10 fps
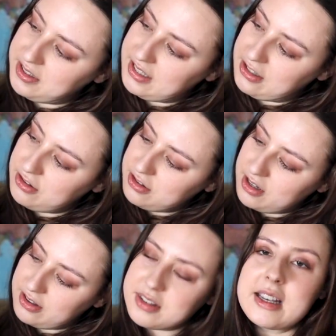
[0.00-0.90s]
extenders
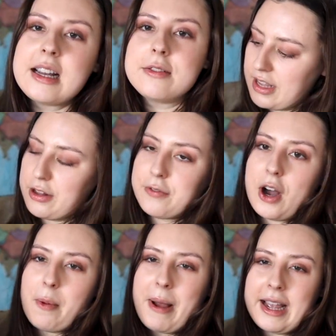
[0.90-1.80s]
on the side. Then you've
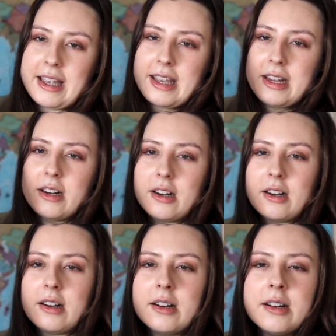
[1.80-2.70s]
got back
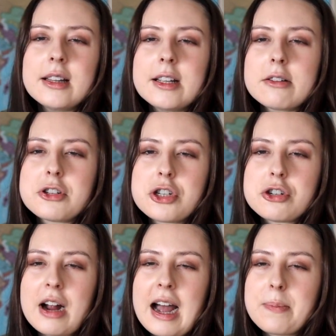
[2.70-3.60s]
here a little
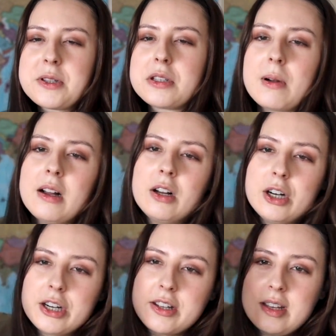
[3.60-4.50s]
strap, so I'll
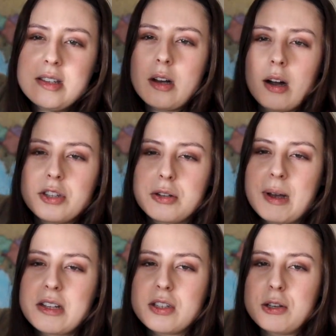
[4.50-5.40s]
hook this onto
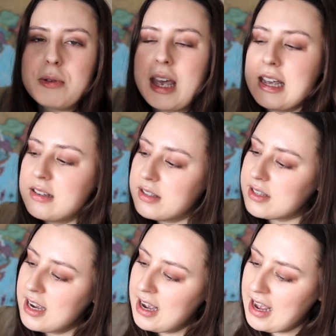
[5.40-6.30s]
my
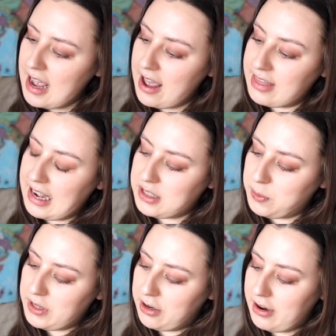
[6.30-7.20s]
suitcase, and that's
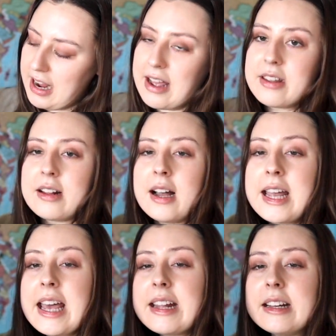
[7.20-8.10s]
really great. And then
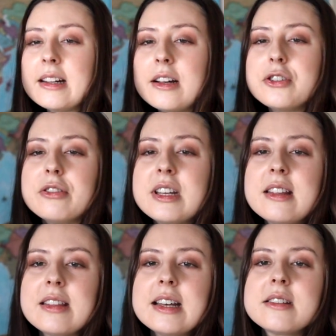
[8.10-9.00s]
hidden
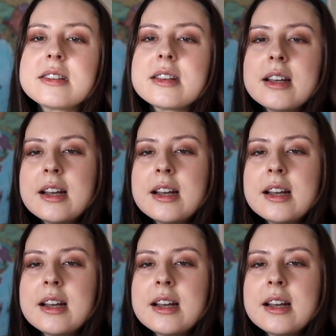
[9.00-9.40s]
underneath it